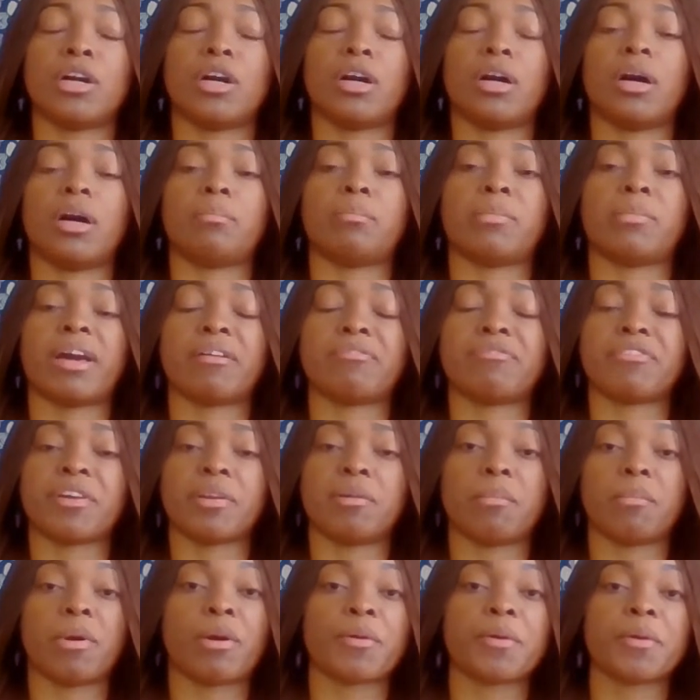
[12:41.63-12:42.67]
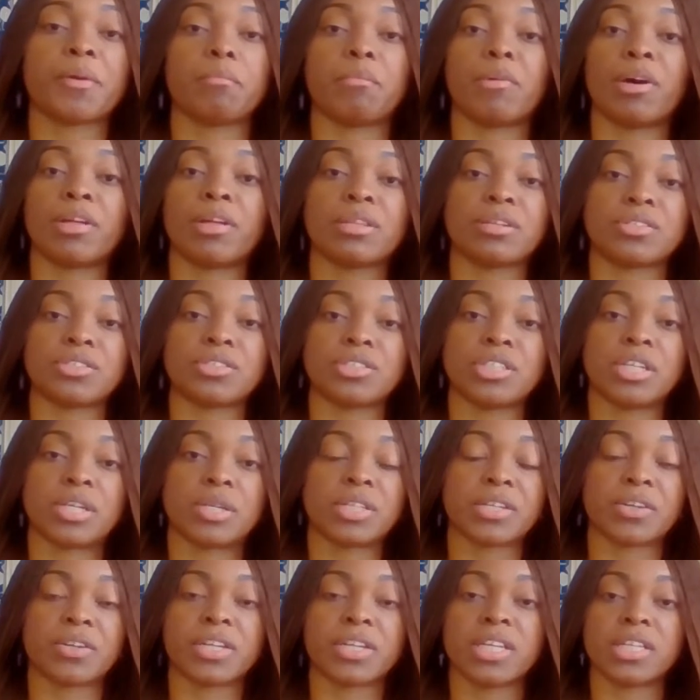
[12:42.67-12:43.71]
African American mothers
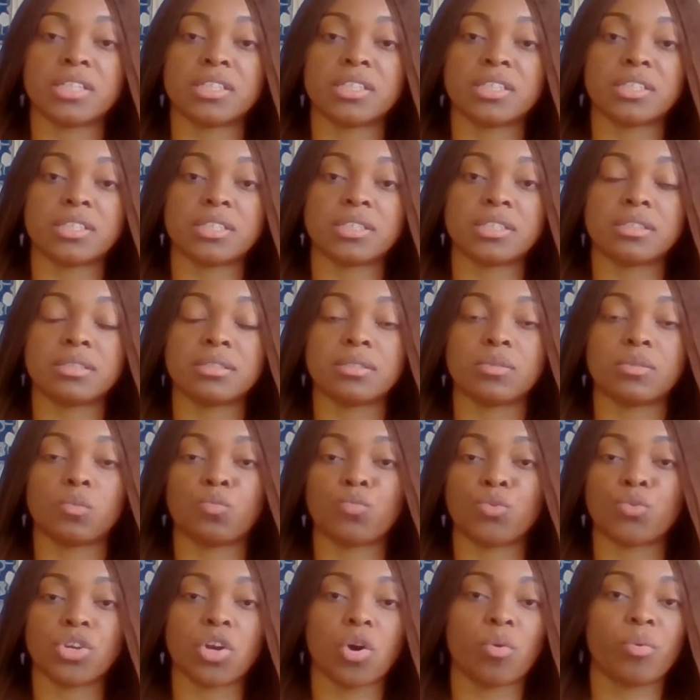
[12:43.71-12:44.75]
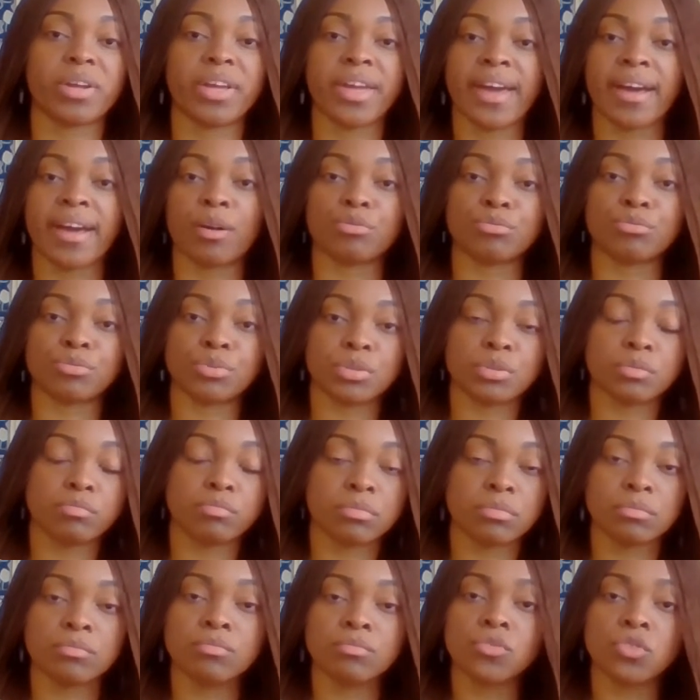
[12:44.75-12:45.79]
tell their kids, "We're going out.
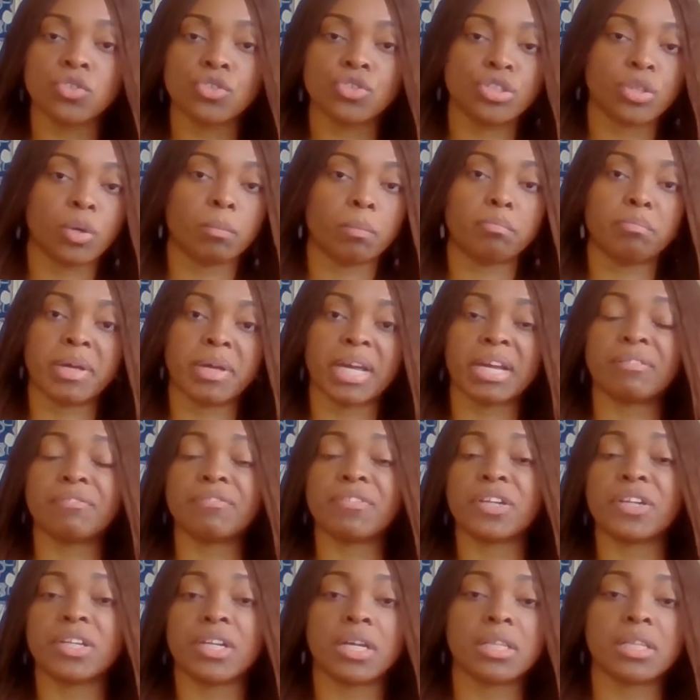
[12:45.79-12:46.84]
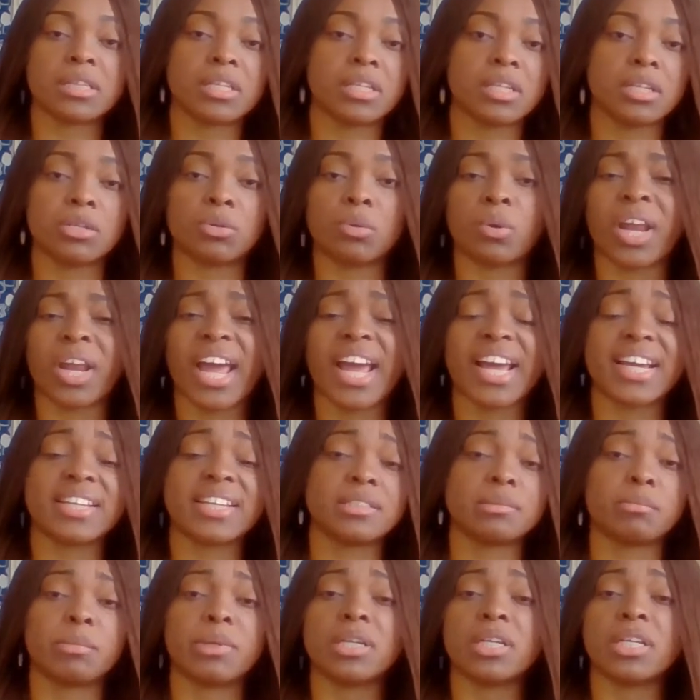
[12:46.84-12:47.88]
Don't beg for nothing. Don't
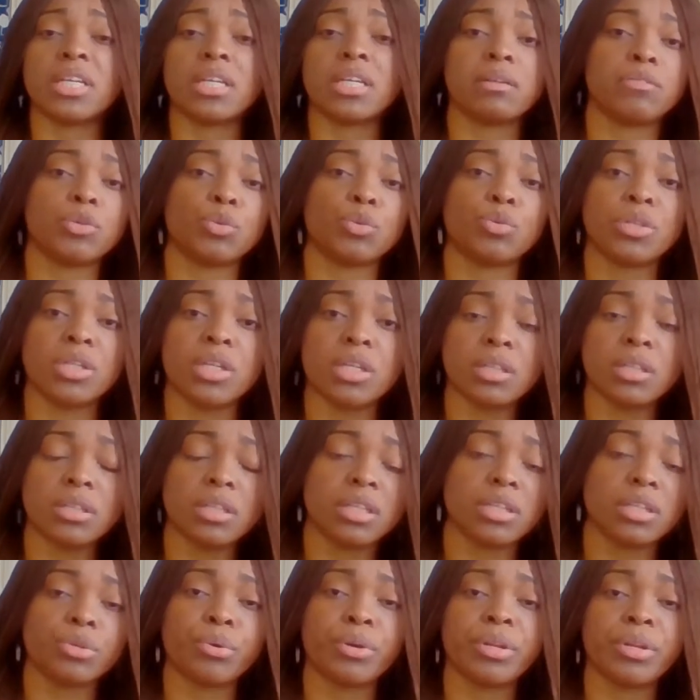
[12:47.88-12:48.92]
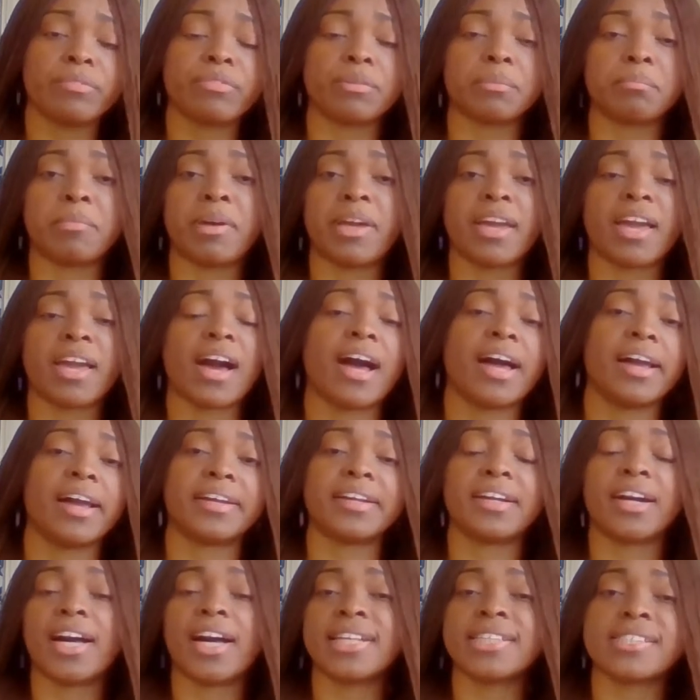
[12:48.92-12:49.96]
ask me to give you nothing. Don't even make eye
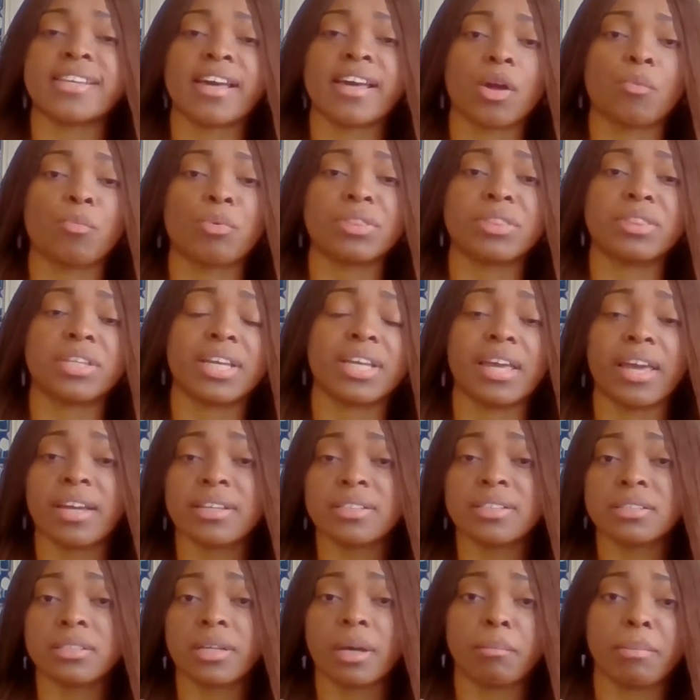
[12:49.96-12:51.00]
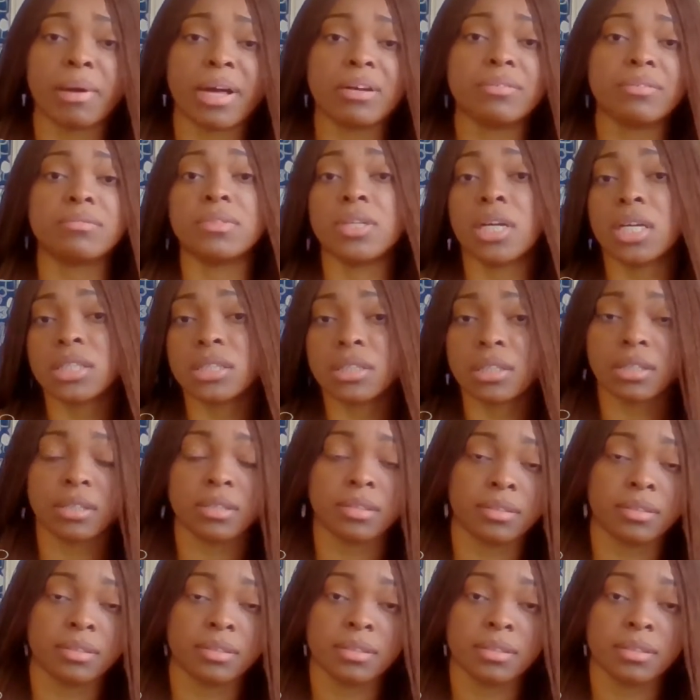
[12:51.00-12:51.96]
contact with the guest about nothing.